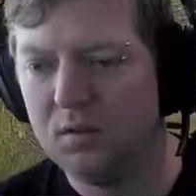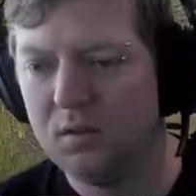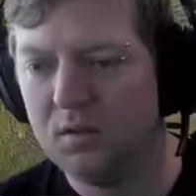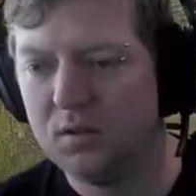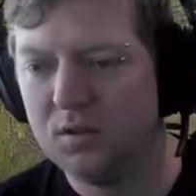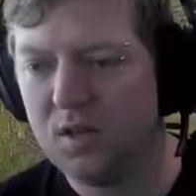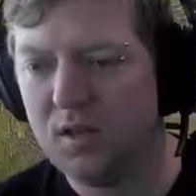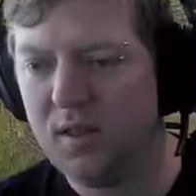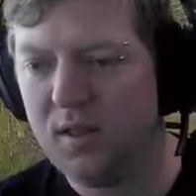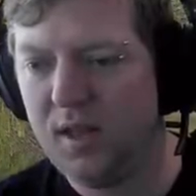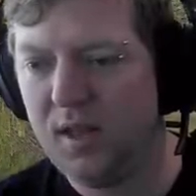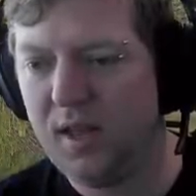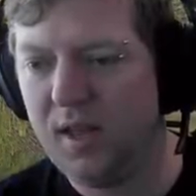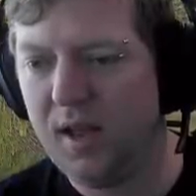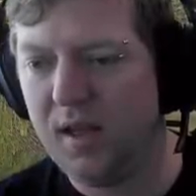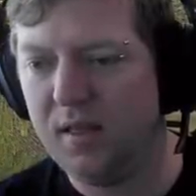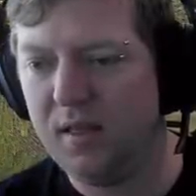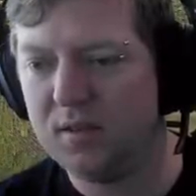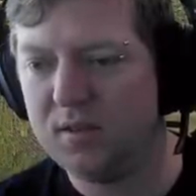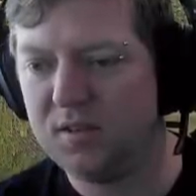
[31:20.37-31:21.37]
So there you
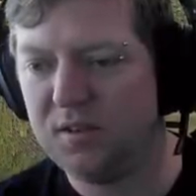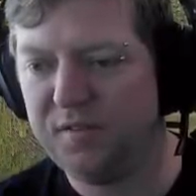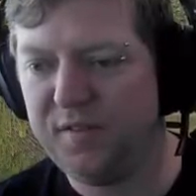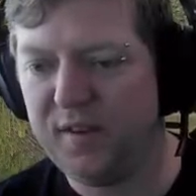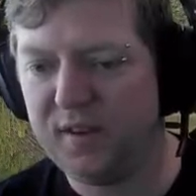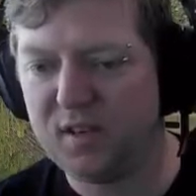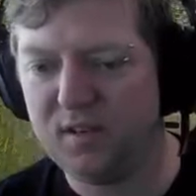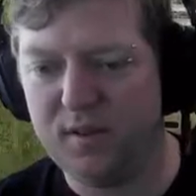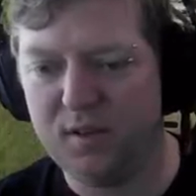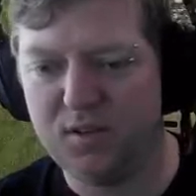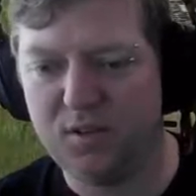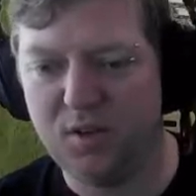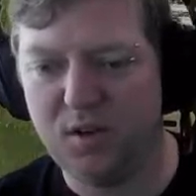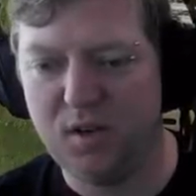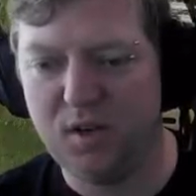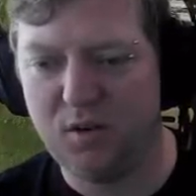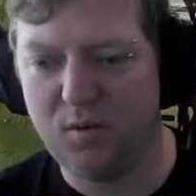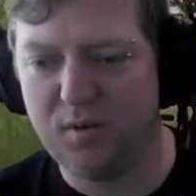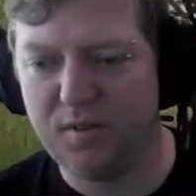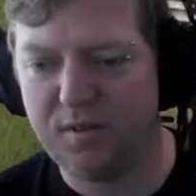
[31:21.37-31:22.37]
go. This has effectively turned
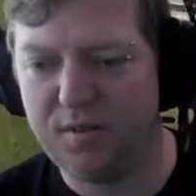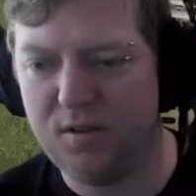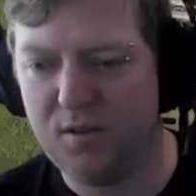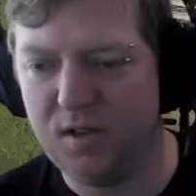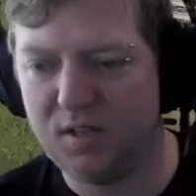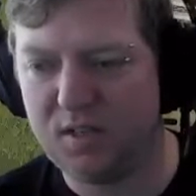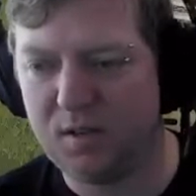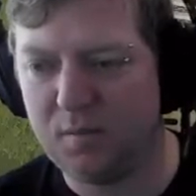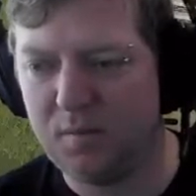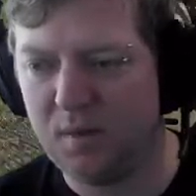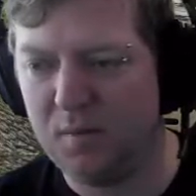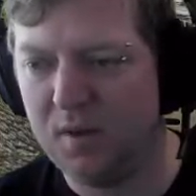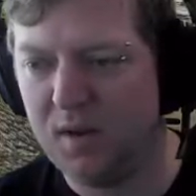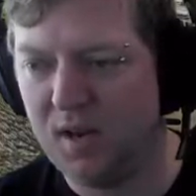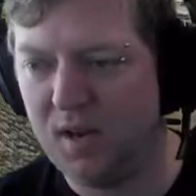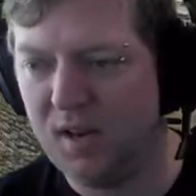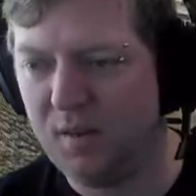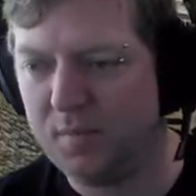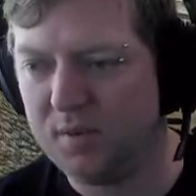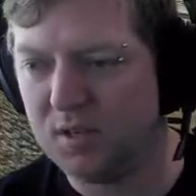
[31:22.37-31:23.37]
into a 30-something
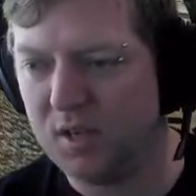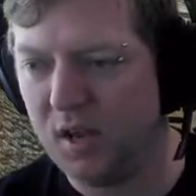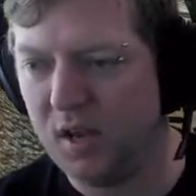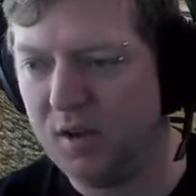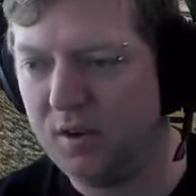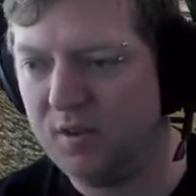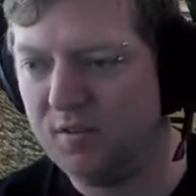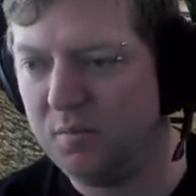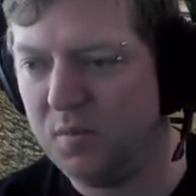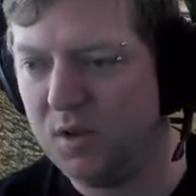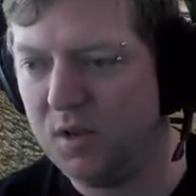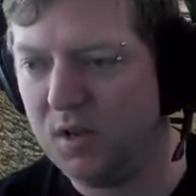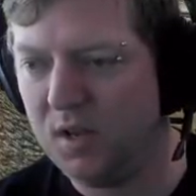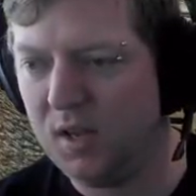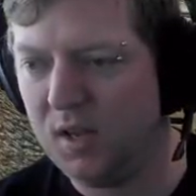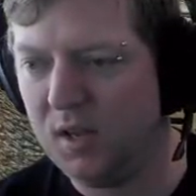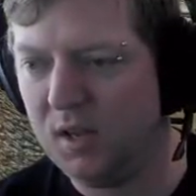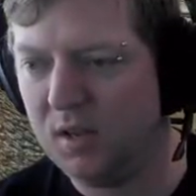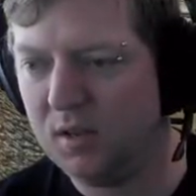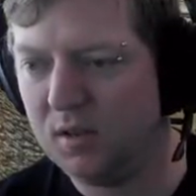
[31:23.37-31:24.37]
minute episode of
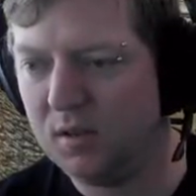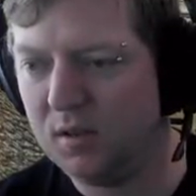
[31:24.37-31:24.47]
me...